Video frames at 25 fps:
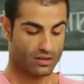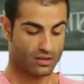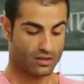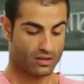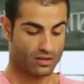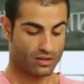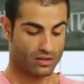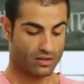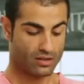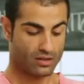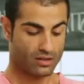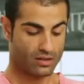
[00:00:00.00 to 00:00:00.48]

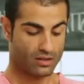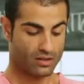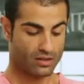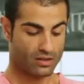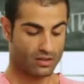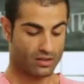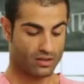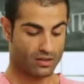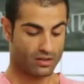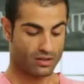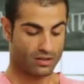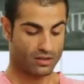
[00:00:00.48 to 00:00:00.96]

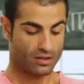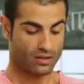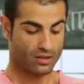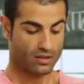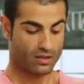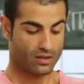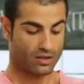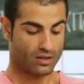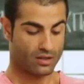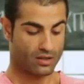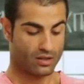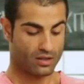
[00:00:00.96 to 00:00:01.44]

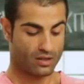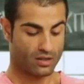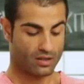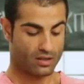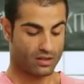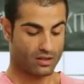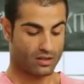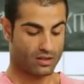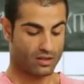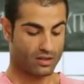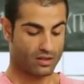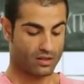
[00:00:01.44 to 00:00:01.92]

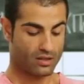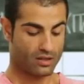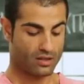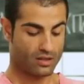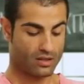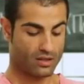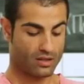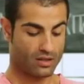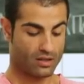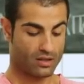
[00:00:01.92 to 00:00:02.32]
[no speech]